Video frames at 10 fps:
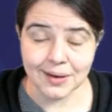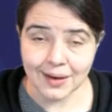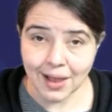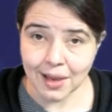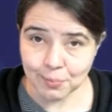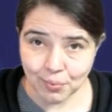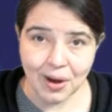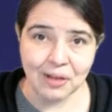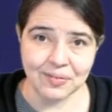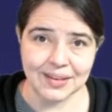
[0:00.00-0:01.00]

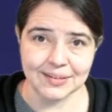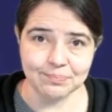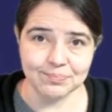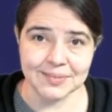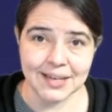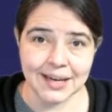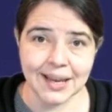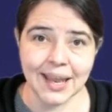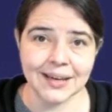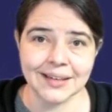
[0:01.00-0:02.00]
nonprofit
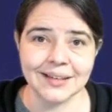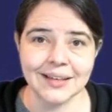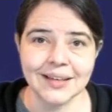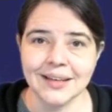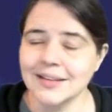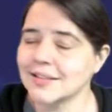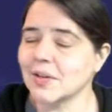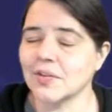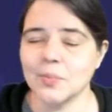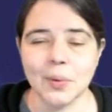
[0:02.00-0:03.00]
dedicated to
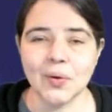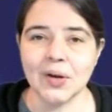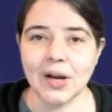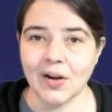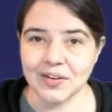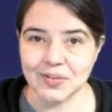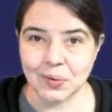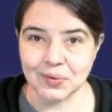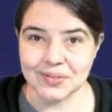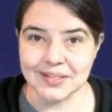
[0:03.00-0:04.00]
exploring our
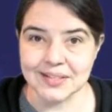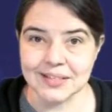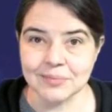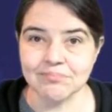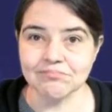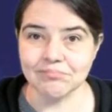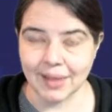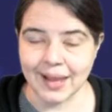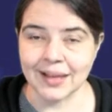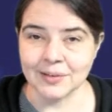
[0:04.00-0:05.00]
solar system
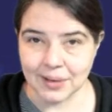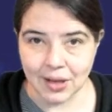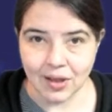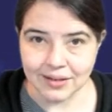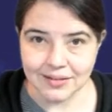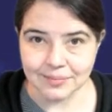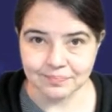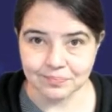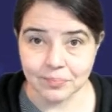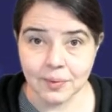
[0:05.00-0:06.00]
and beyond.
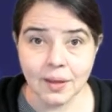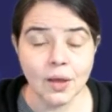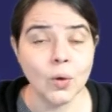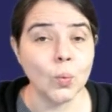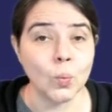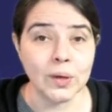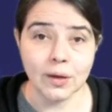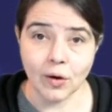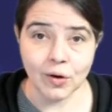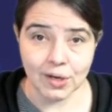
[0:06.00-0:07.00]

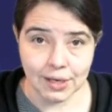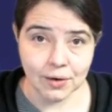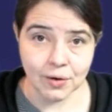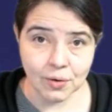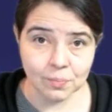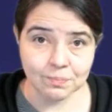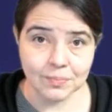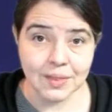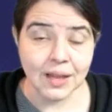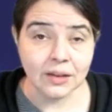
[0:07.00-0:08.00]
We are here
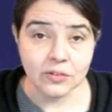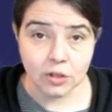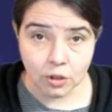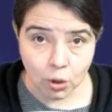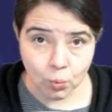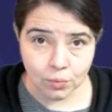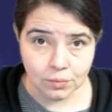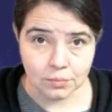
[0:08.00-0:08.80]
thanks to you,